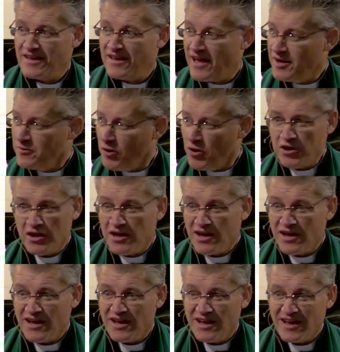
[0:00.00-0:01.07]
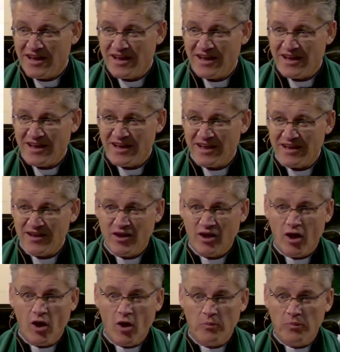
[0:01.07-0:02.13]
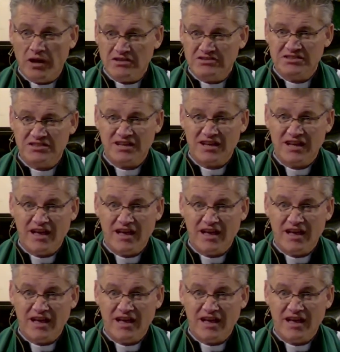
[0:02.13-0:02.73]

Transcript: Anyone? Hopeless?